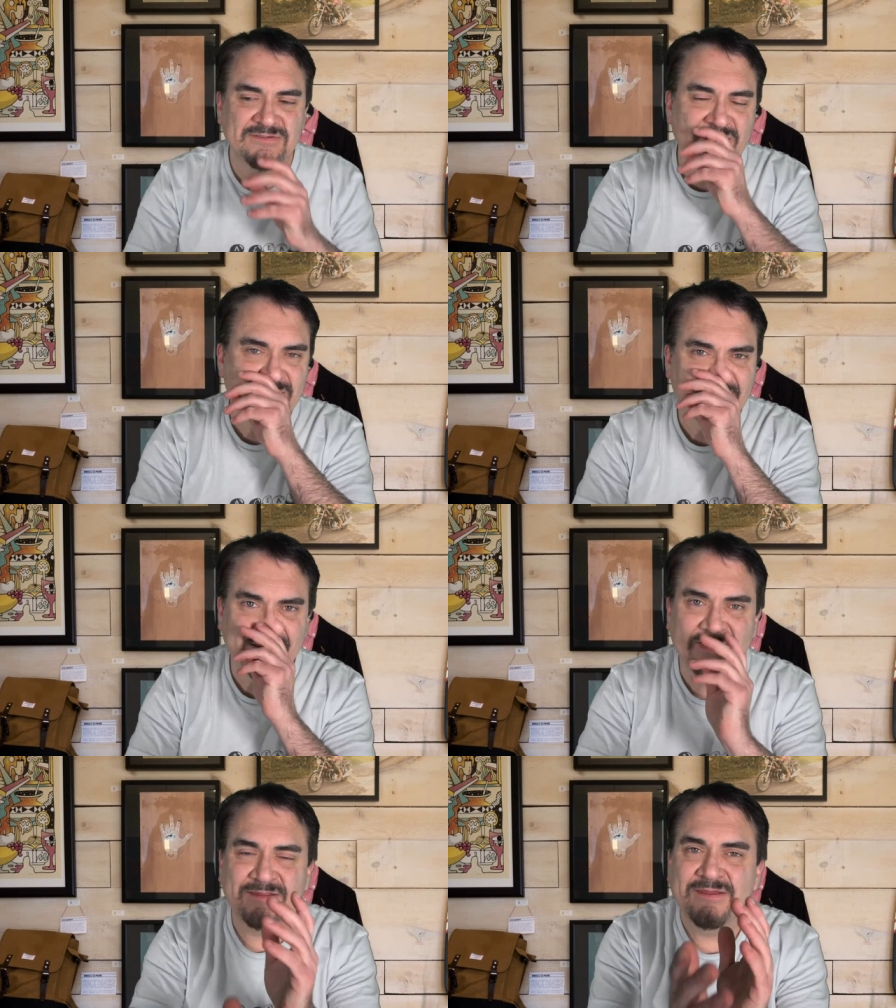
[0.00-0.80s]
talk a
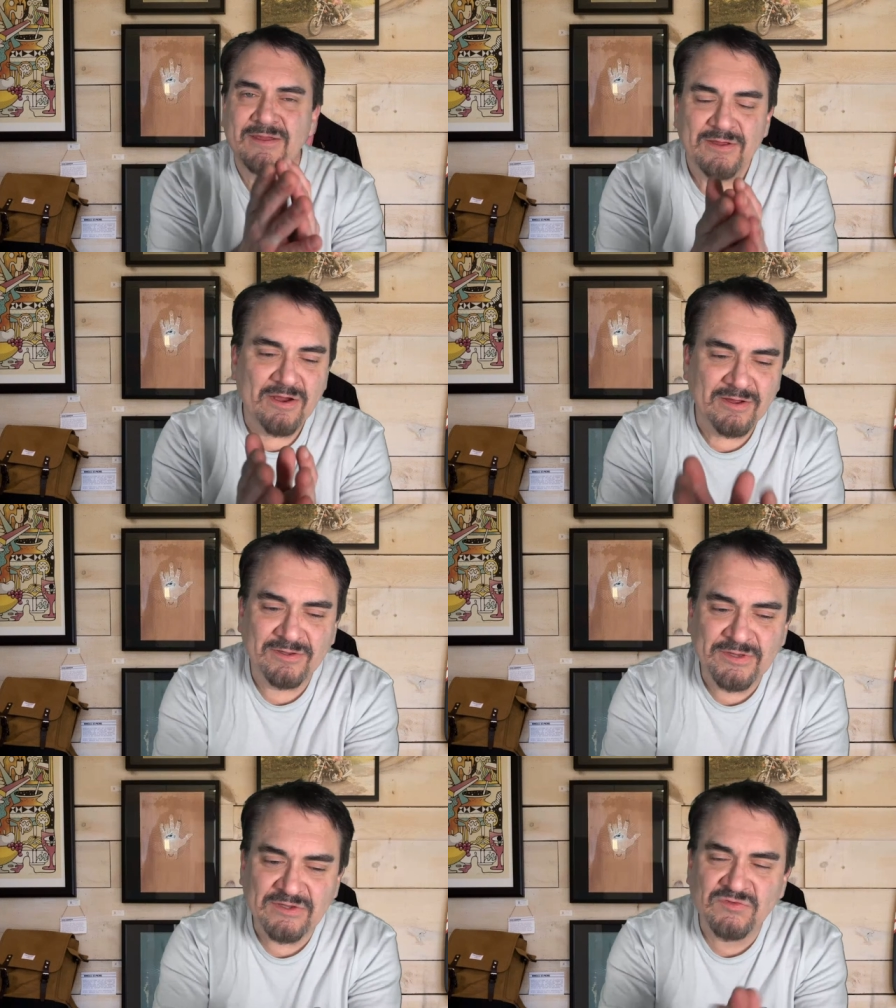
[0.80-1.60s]
lot.
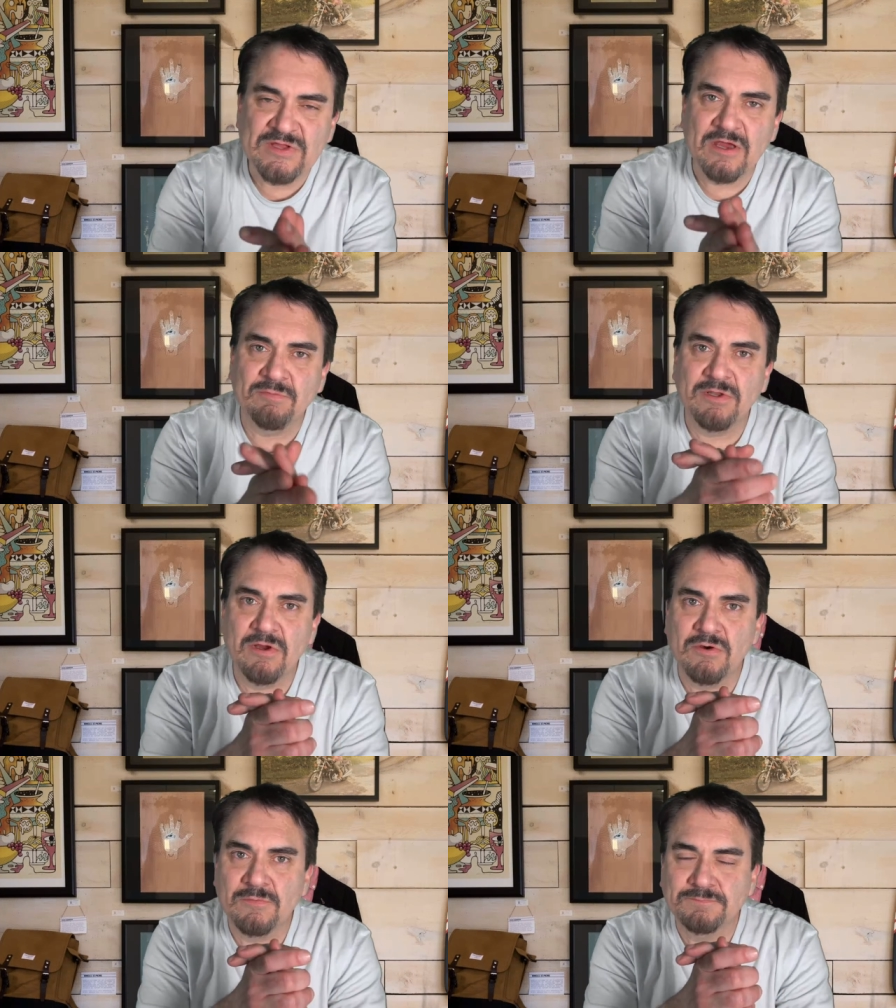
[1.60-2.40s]
Links down
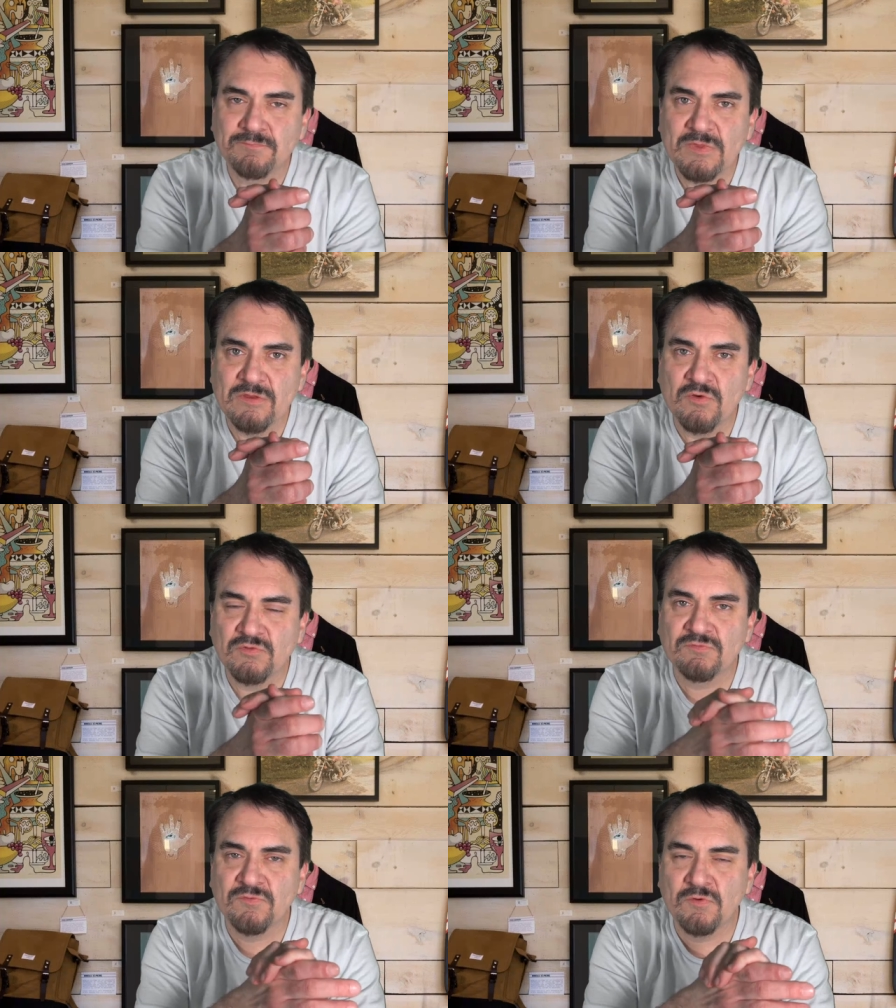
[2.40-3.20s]
below.
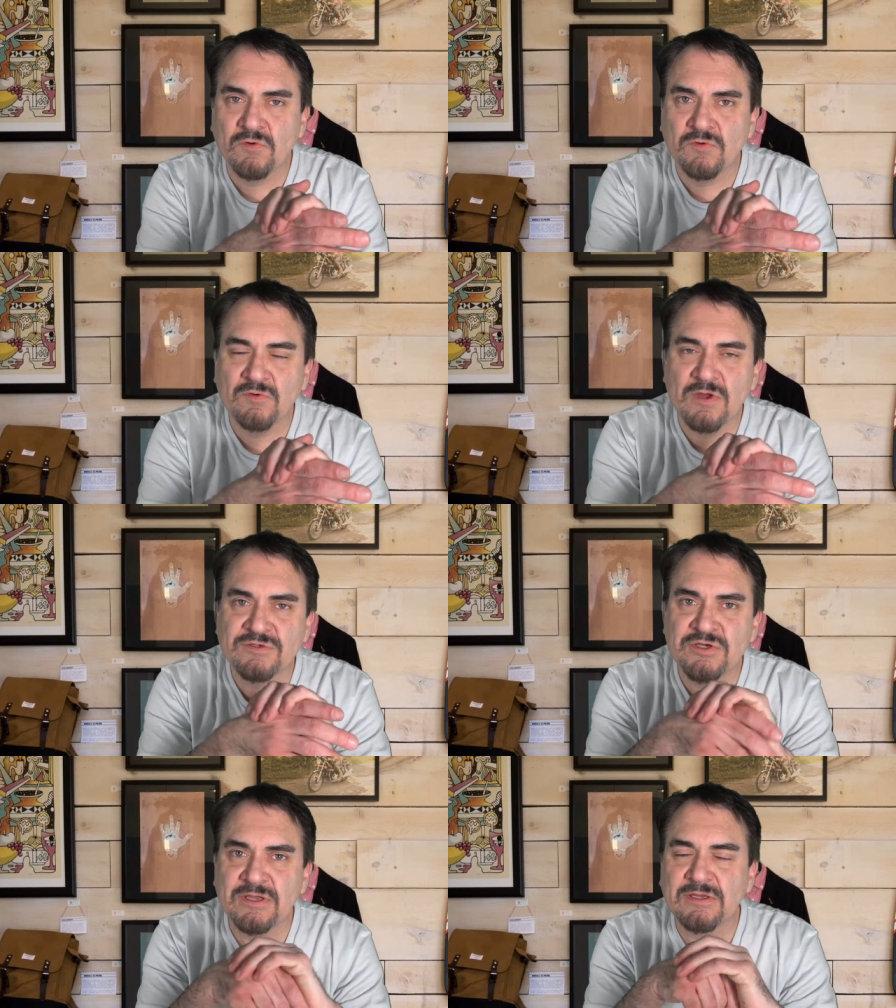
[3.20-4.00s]
Those are for
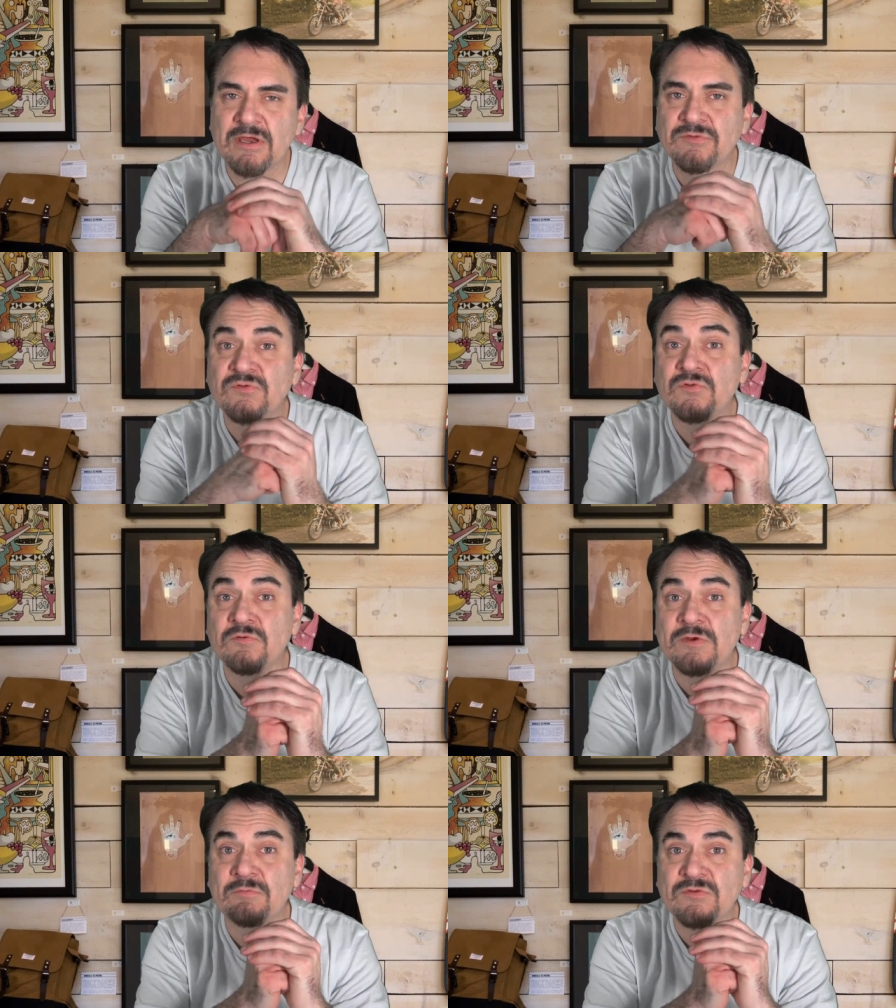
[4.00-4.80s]
checking out the
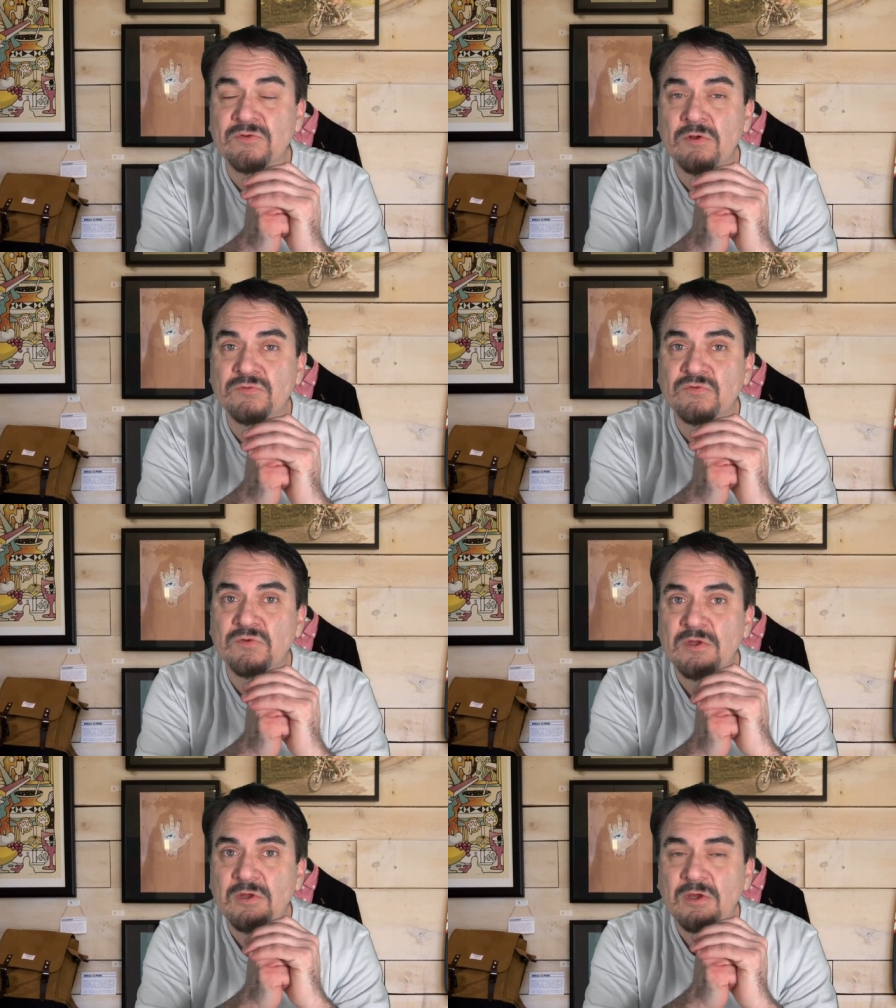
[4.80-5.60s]
survey results.